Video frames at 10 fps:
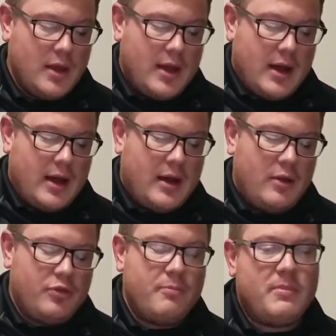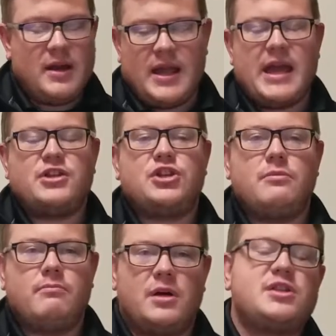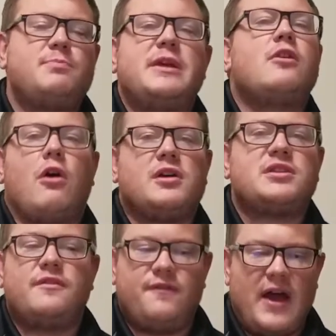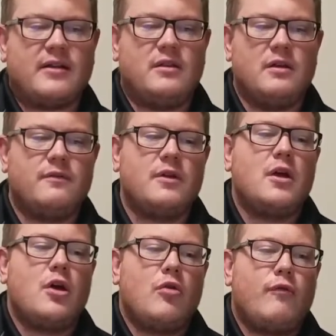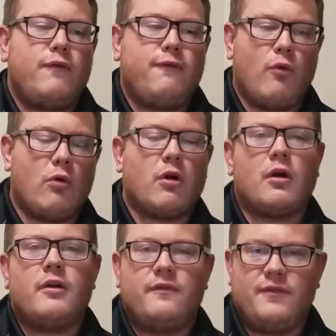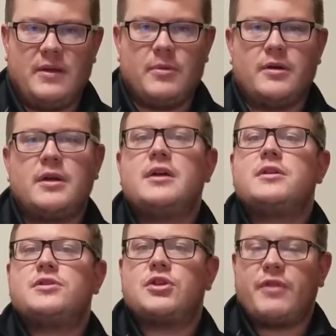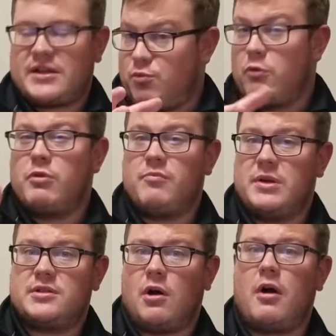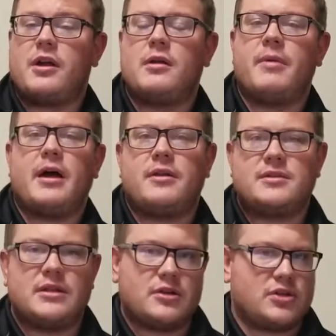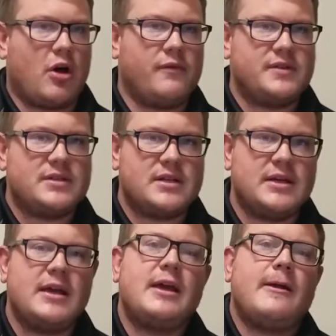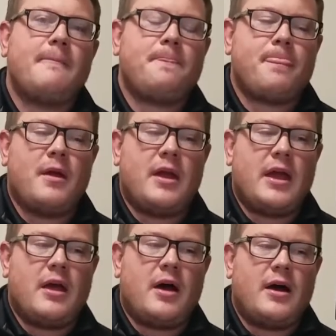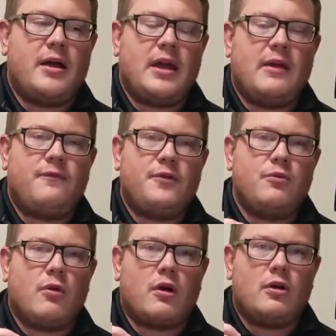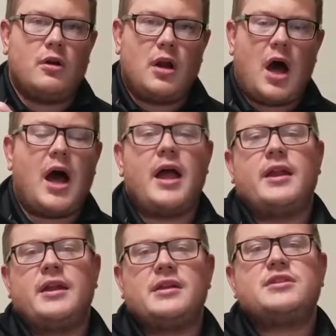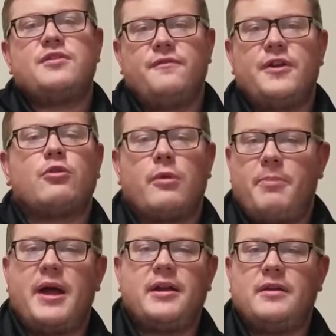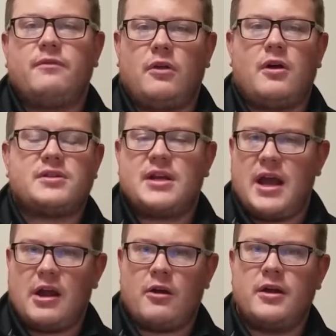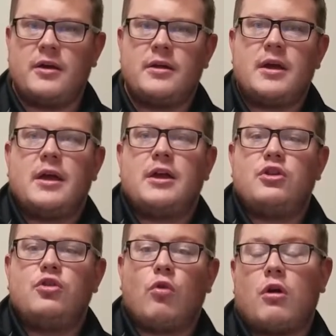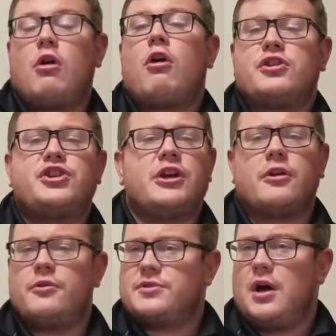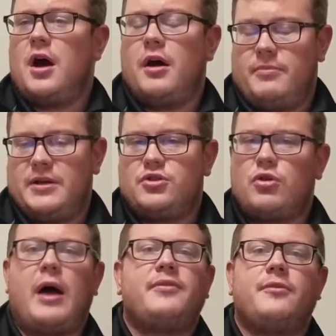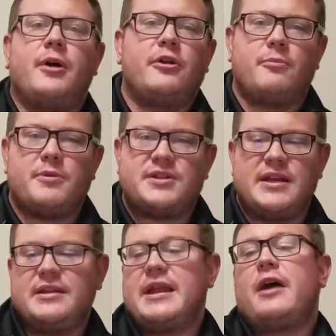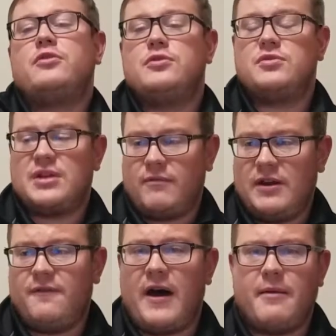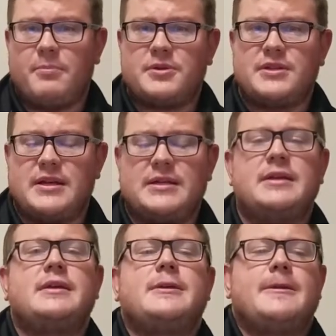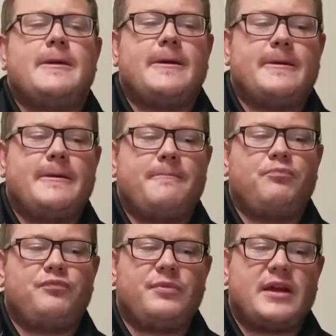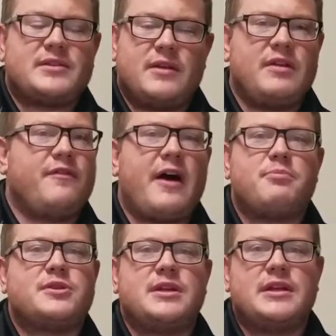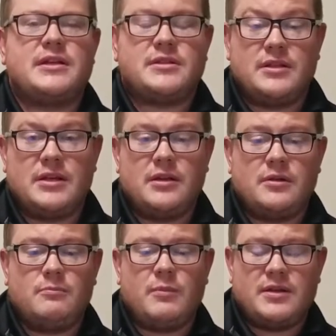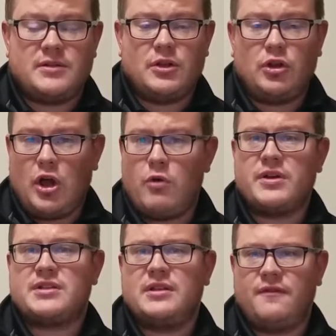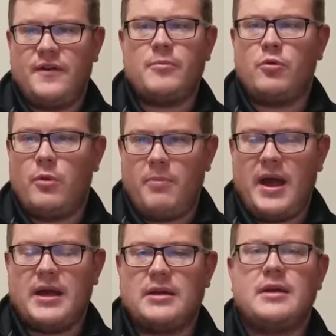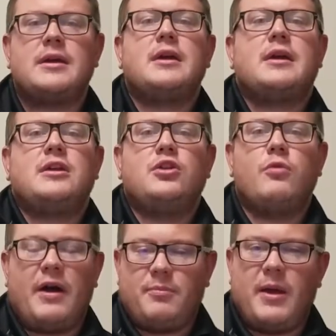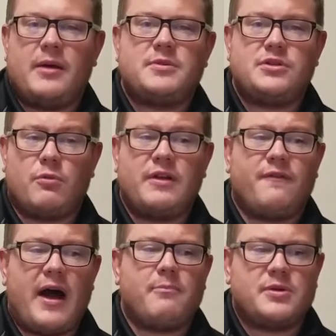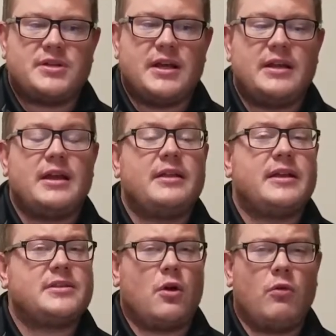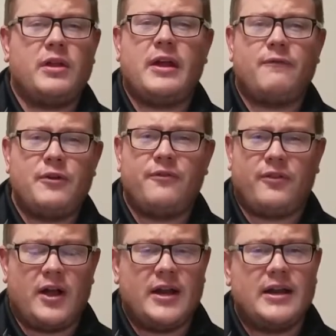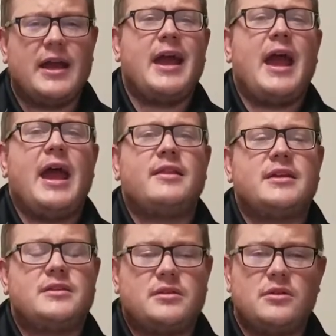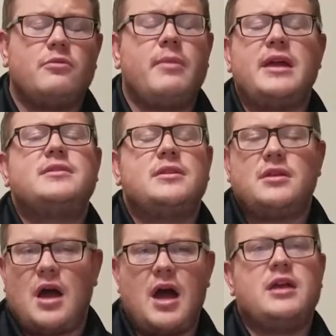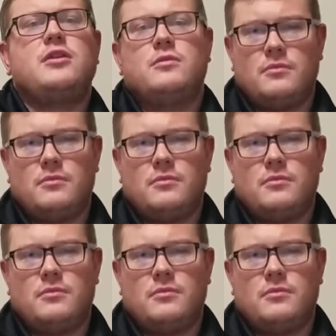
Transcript: The mitigation must be cost effective for FEMA. So that's what we've been talking about, is their solvency. If you are not in a severe repetitive loss area, your cost share goes up. It drops from 100% down to 75%. Now 75% is the lowest that FEMA will pay. You have to pay up to 25%, and that's only if you flooded, and they still may deny you